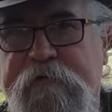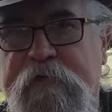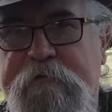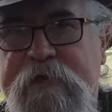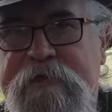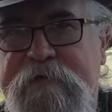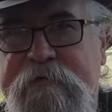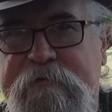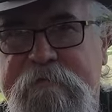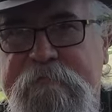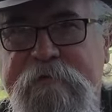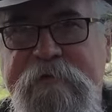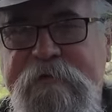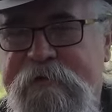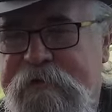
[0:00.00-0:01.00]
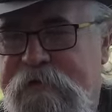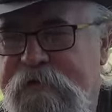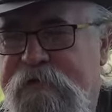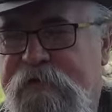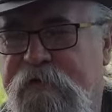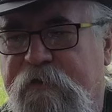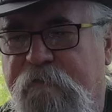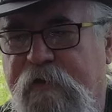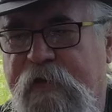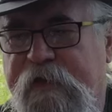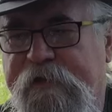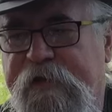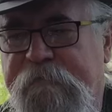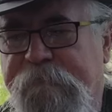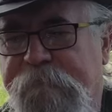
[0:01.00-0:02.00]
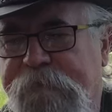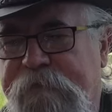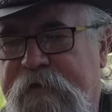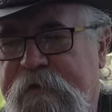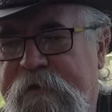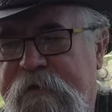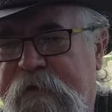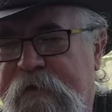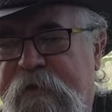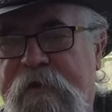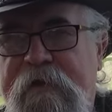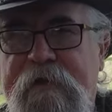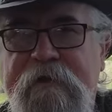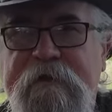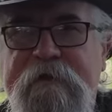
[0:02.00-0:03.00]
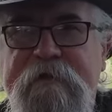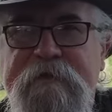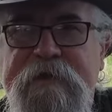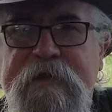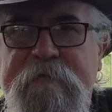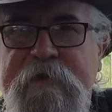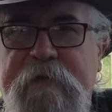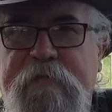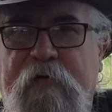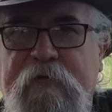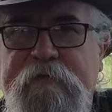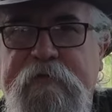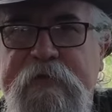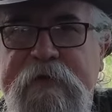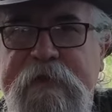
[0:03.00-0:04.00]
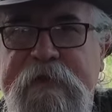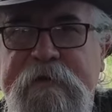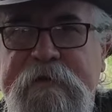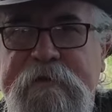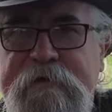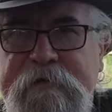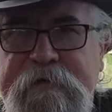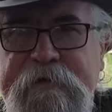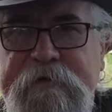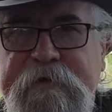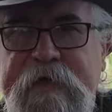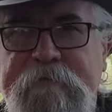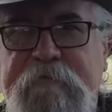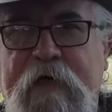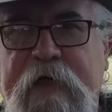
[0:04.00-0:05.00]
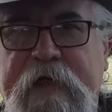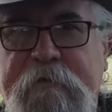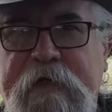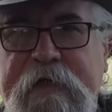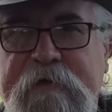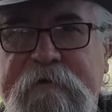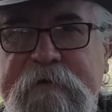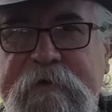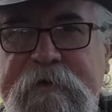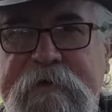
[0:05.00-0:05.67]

a few bits and you can plant them. Stick them in a pot for a year, then plant them out.